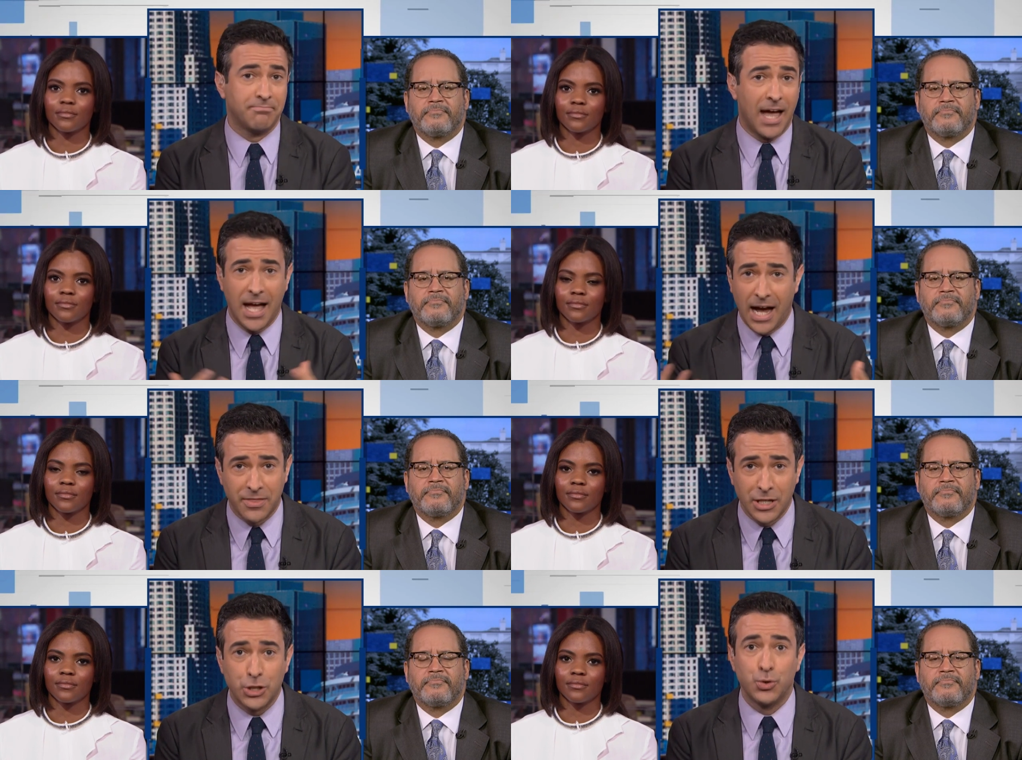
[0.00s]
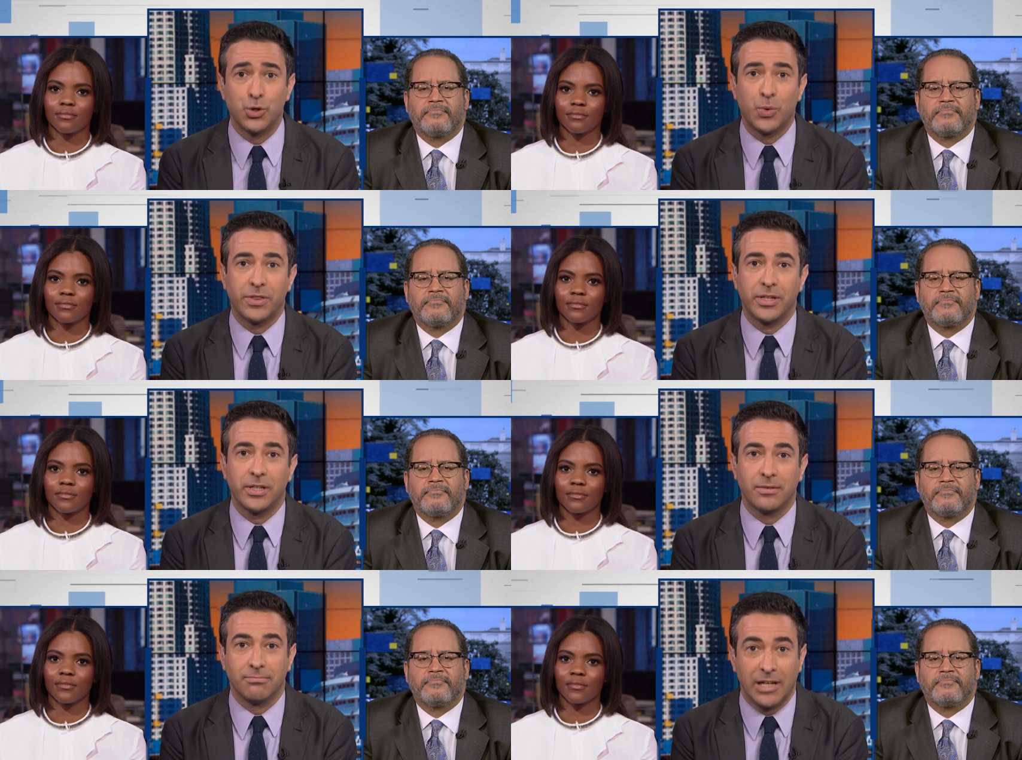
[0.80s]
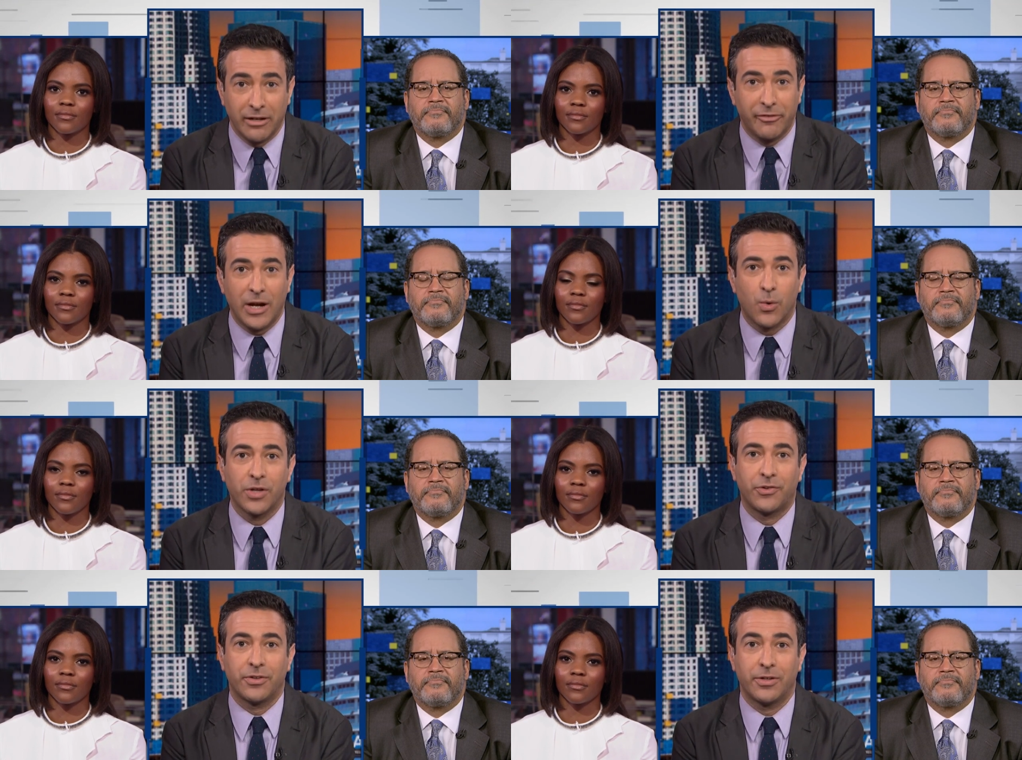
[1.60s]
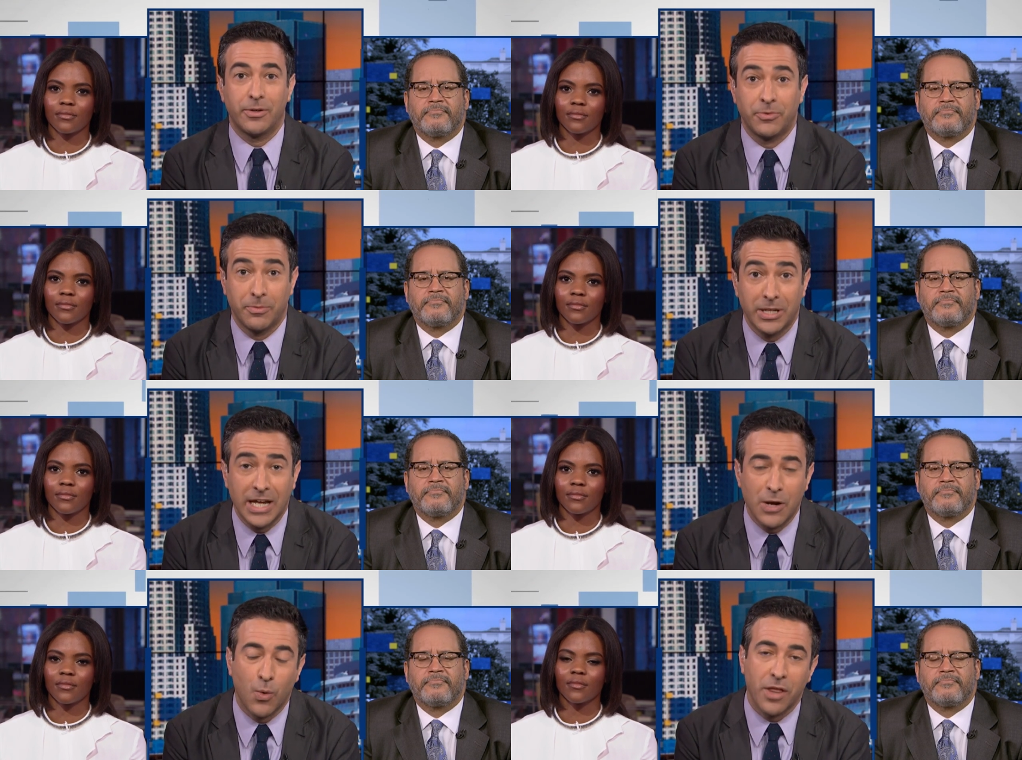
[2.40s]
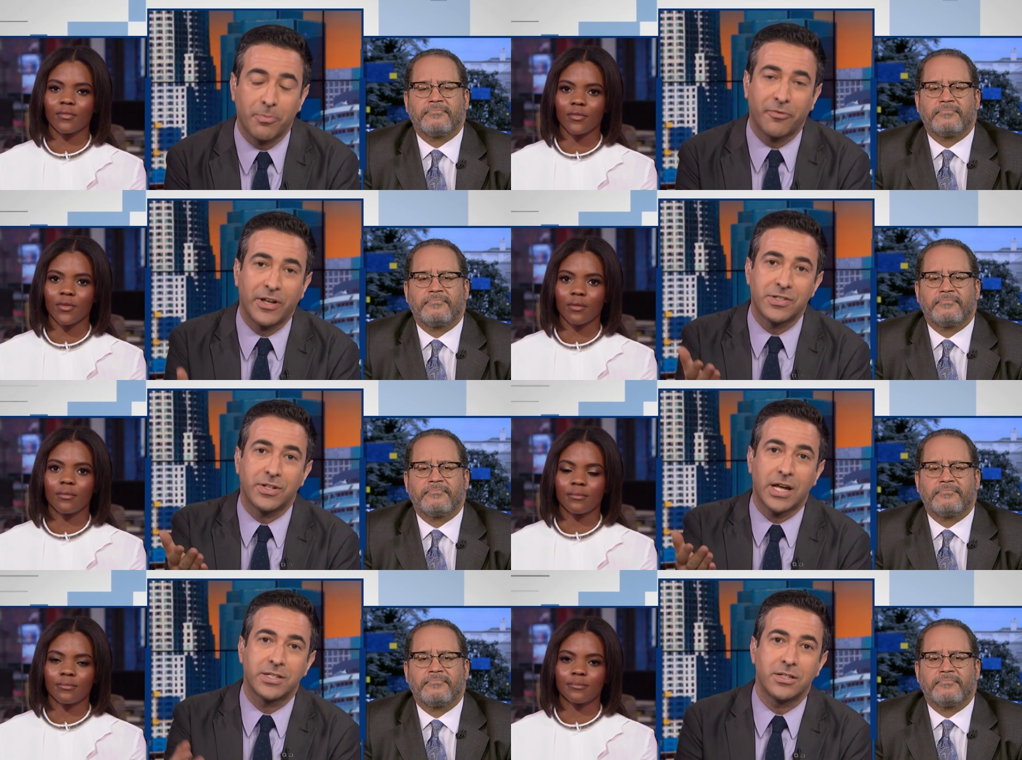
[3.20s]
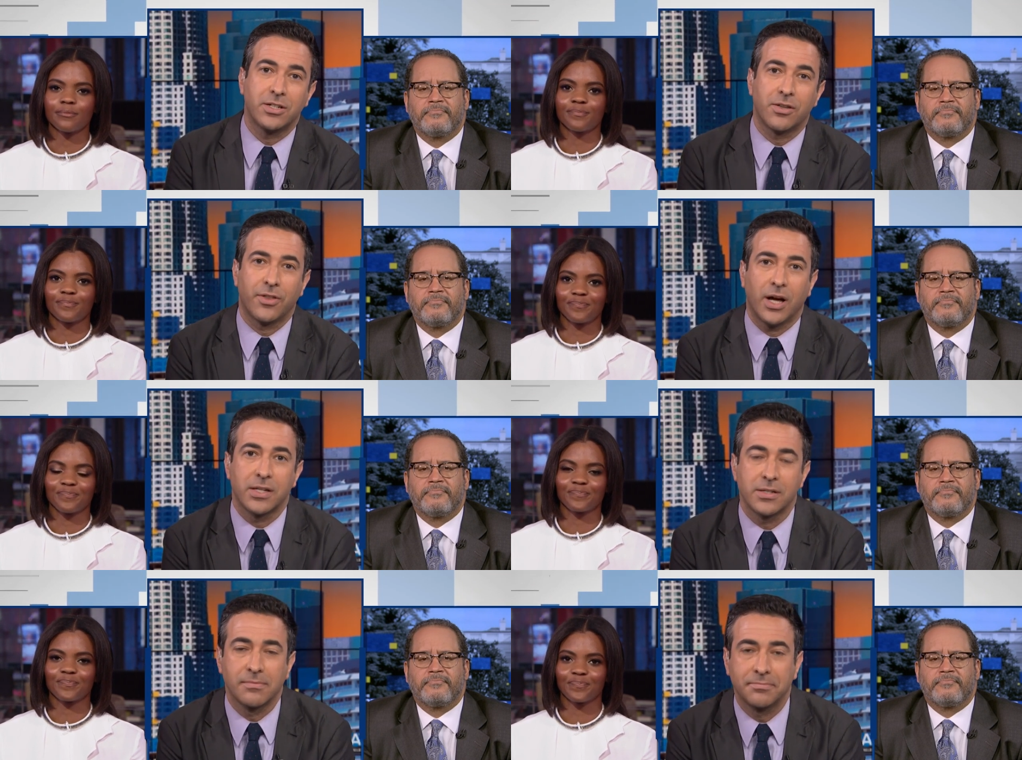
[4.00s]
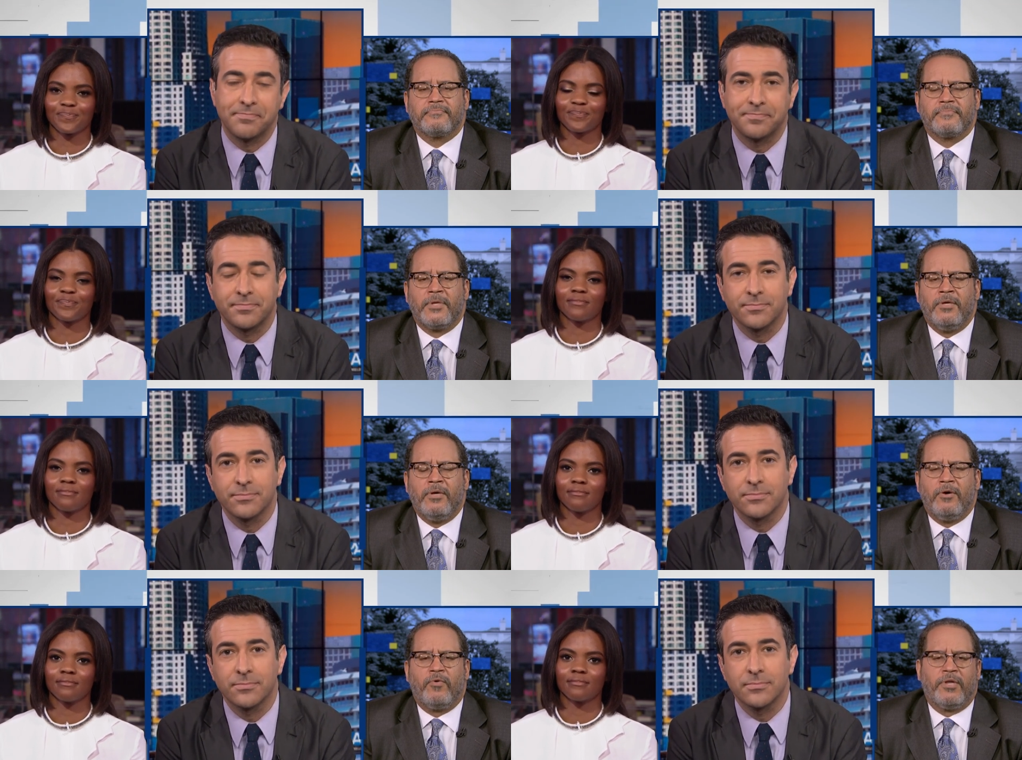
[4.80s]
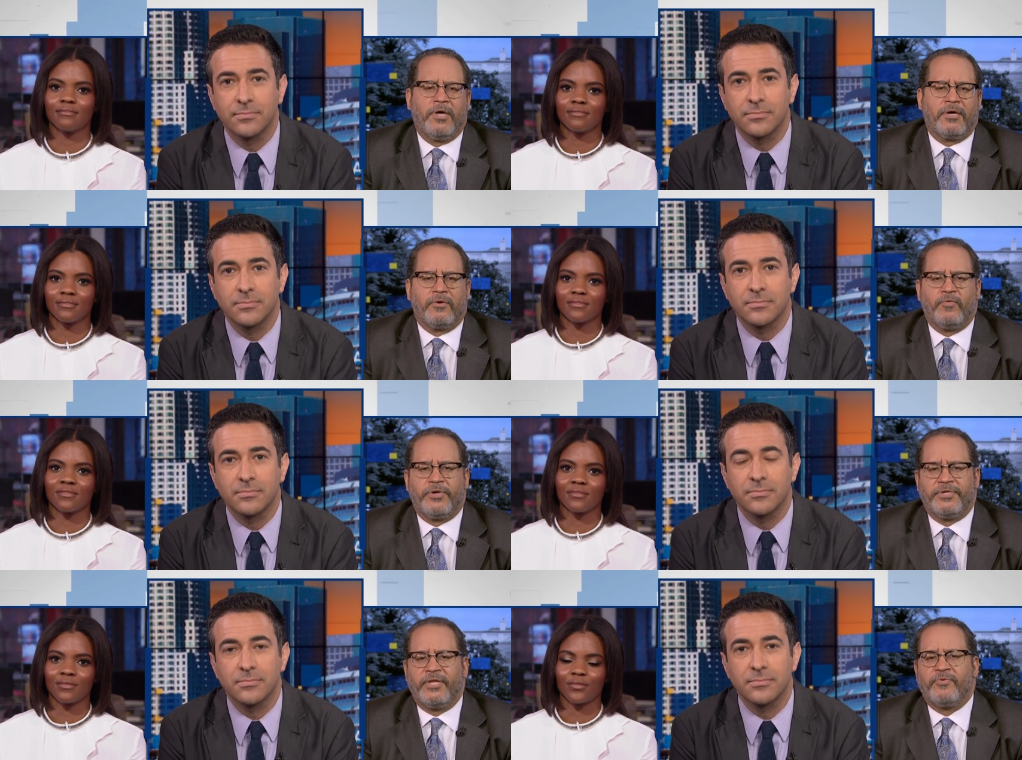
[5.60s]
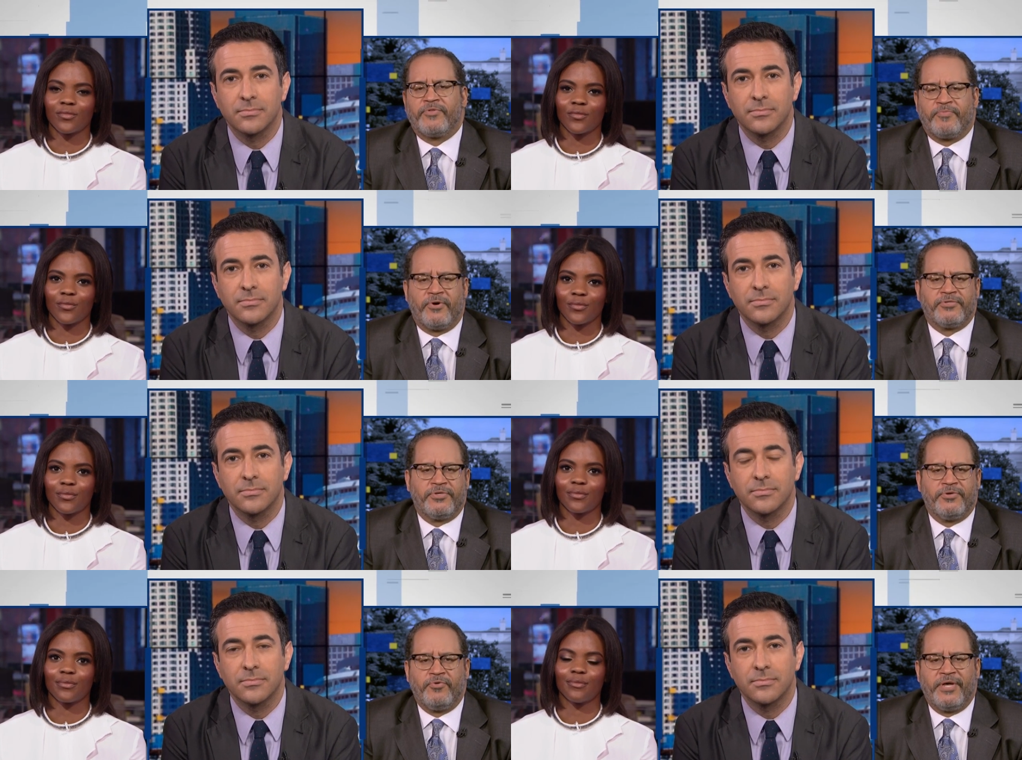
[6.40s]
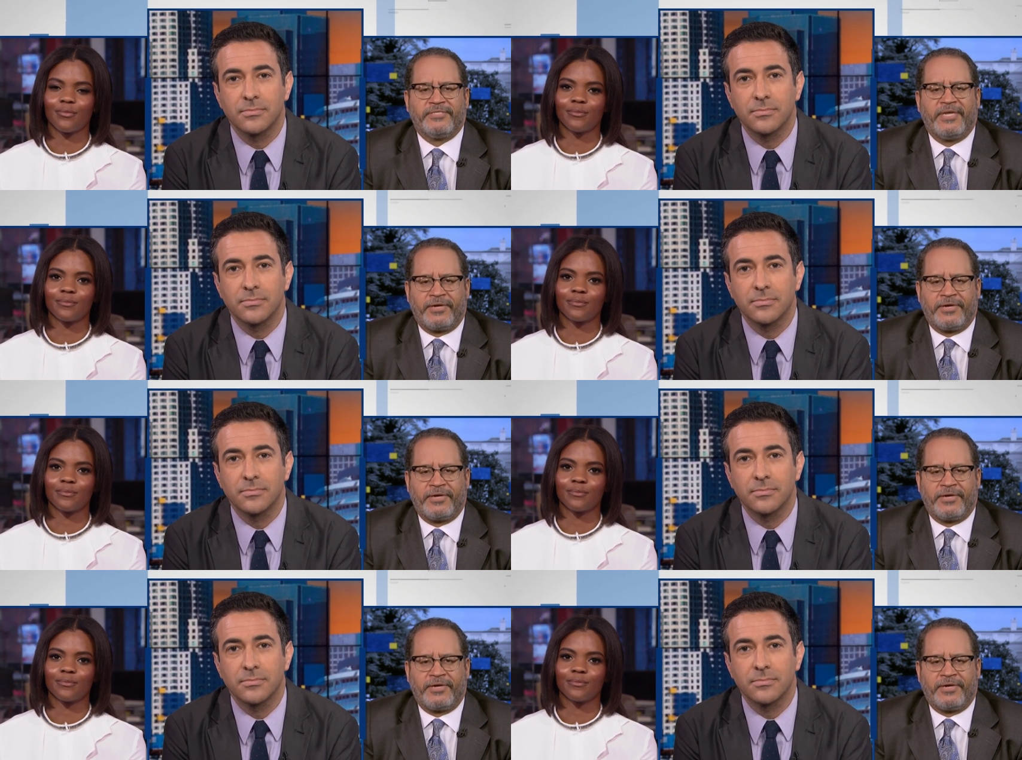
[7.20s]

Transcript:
Speaker 1: I, think you knew what the invite was to, to begin with. Professor Dyson, your thoughts?
Speaker 2: Well, look, we're dealing with a person who has not